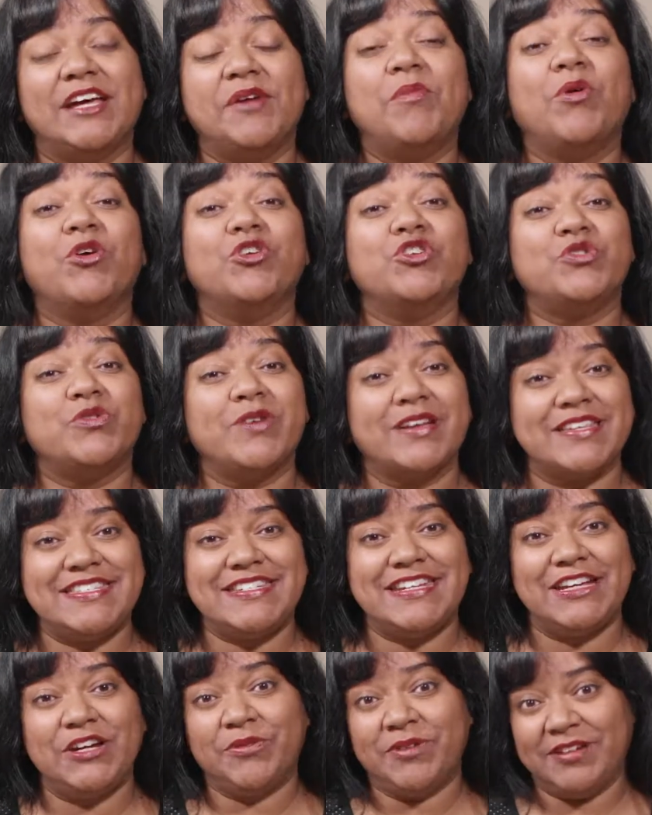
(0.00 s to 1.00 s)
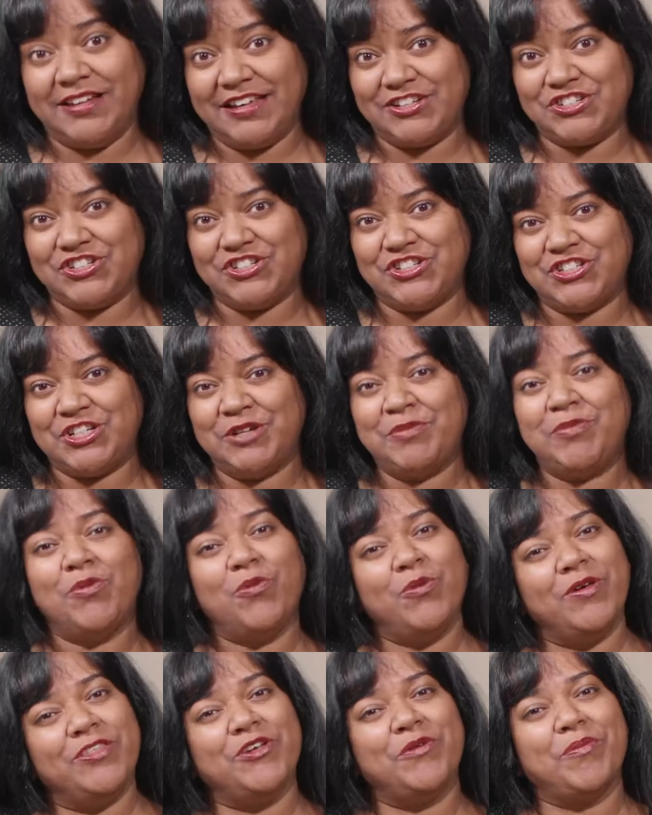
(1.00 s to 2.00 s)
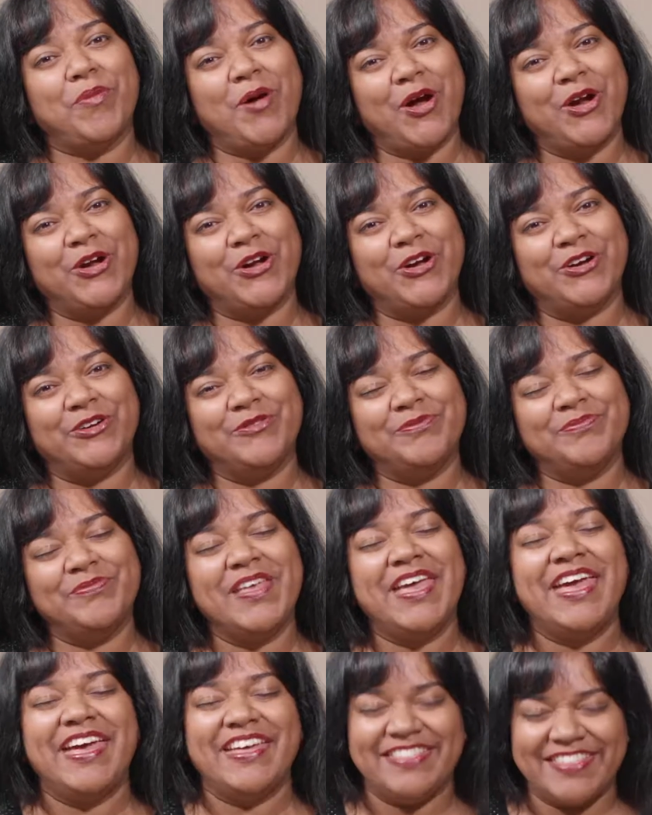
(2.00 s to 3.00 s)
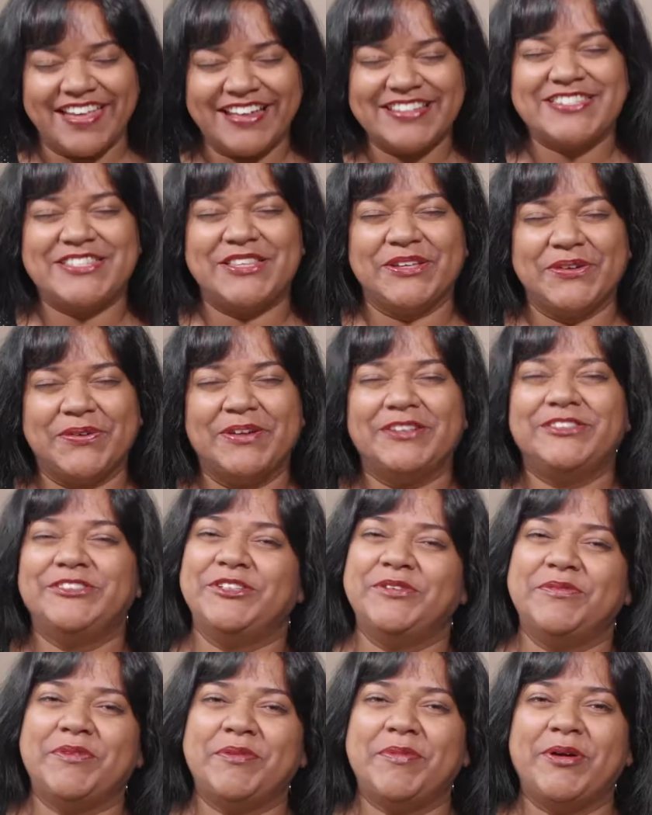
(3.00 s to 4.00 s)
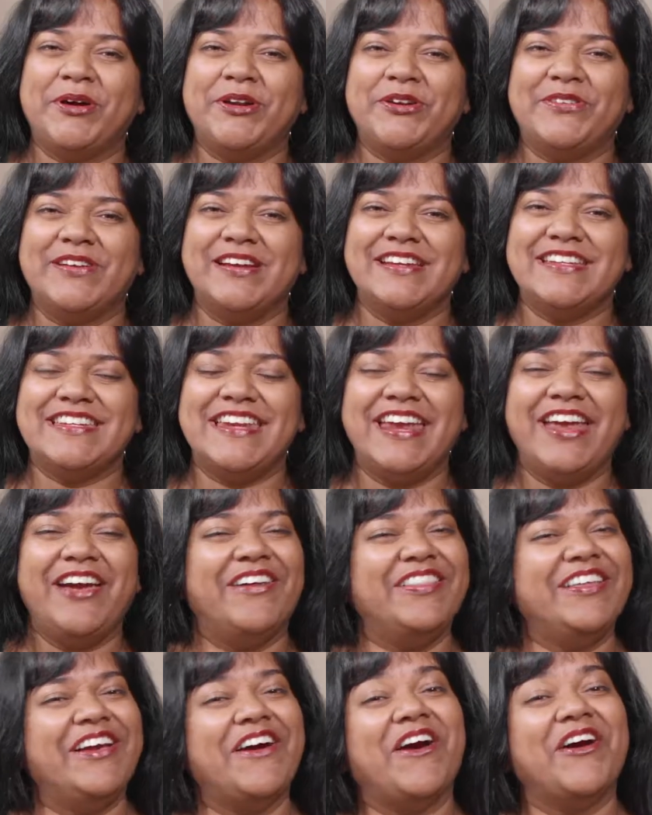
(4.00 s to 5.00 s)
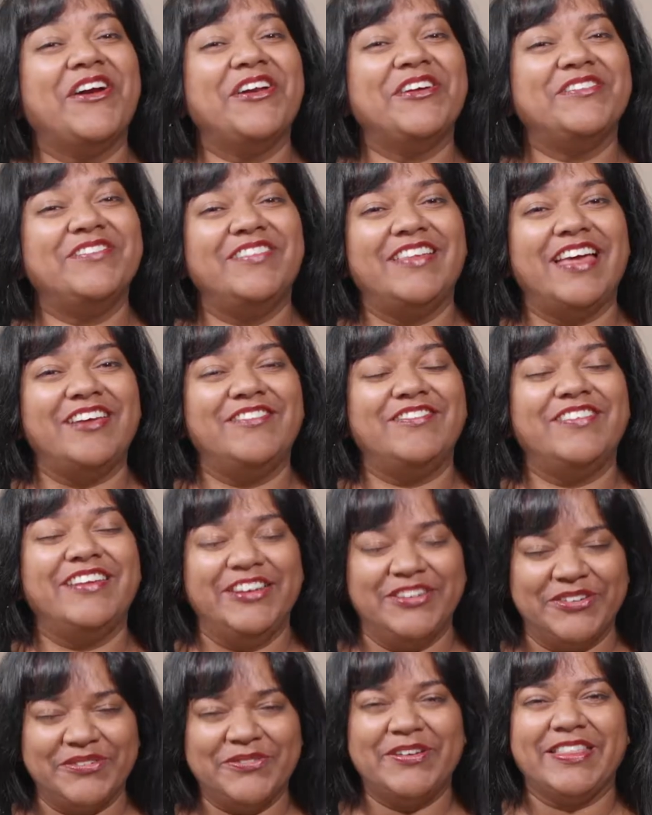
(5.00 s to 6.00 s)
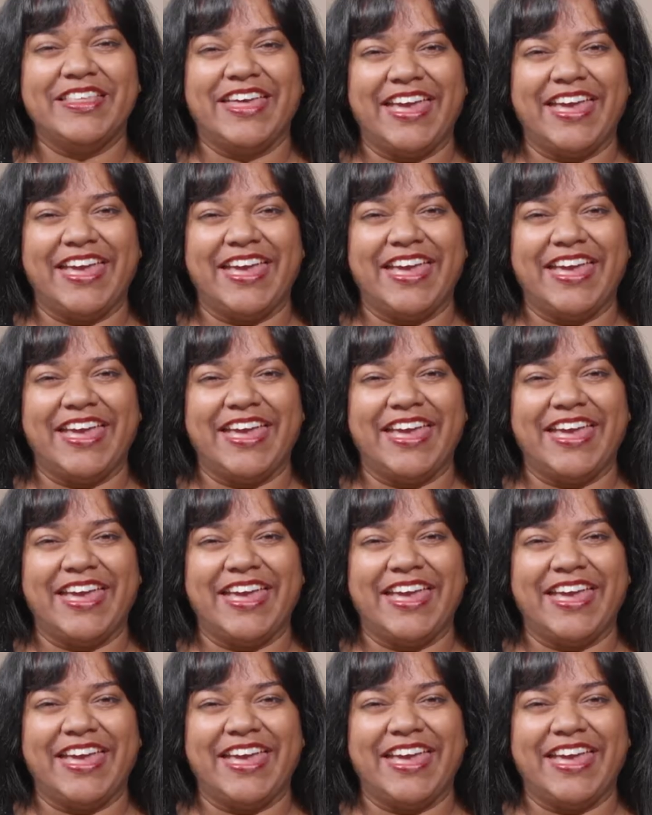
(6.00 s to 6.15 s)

a more trusting relationship with your partner. That's the question we're pondering today on The Art of Lifing with